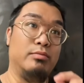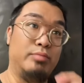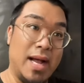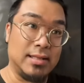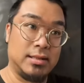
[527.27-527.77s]

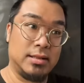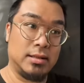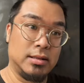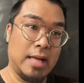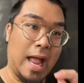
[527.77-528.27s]

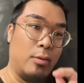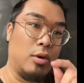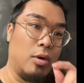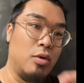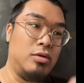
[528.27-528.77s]
But I
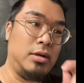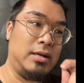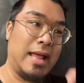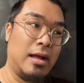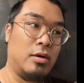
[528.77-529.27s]
will only
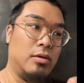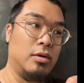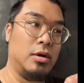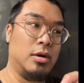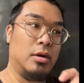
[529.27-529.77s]
now,
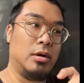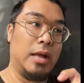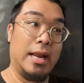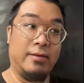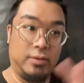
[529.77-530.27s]

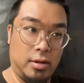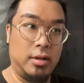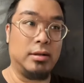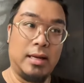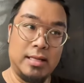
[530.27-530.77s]
and I've
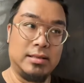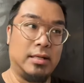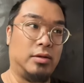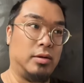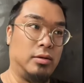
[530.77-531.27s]
learned it, like I
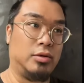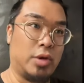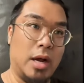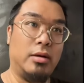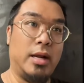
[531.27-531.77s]
said, through
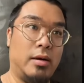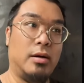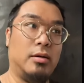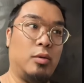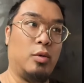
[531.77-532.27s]
trial and
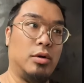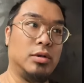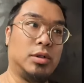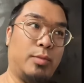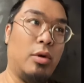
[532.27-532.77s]
error,
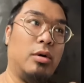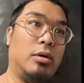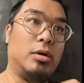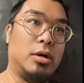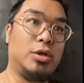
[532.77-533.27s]

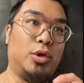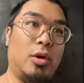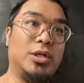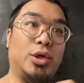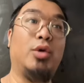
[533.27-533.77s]
spoil her to
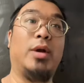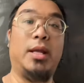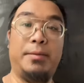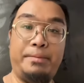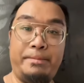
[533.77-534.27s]
a
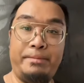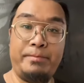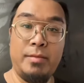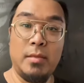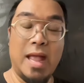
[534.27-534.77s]
degree.
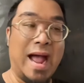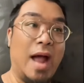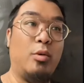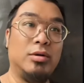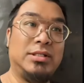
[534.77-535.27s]

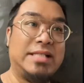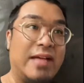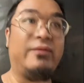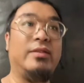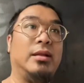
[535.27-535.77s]
I will
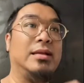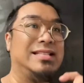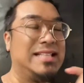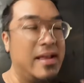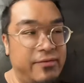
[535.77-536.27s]
definitely,
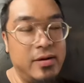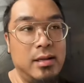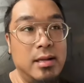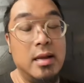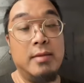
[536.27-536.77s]

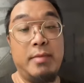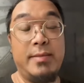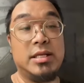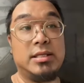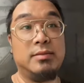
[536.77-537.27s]
definitely,
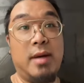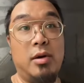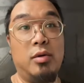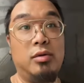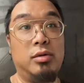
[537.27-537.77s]
maybe this is my
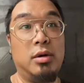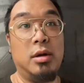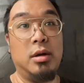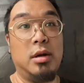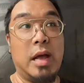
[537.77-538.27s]
own
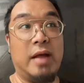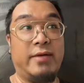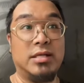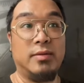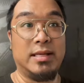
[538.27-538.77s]

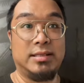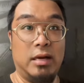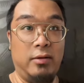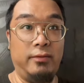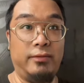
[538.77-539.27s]
advice to
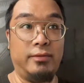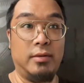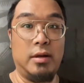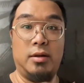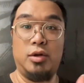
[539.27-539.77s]
myself.
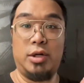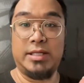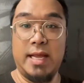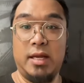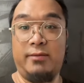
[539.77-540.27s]
You can
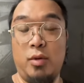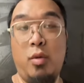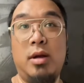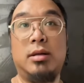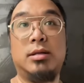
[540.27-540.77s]
take it if you
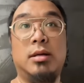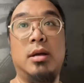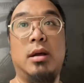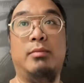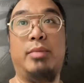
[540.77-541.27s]
want,
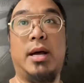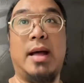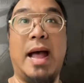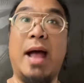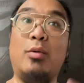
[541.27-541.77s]
but
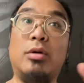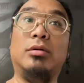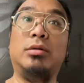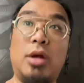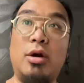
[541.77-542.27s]
I
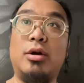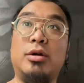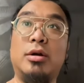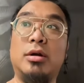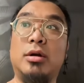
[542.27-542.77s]
will
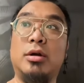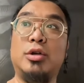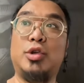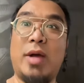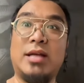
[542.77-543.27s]
learn
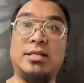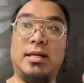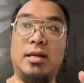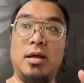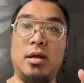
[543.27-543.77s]
to actually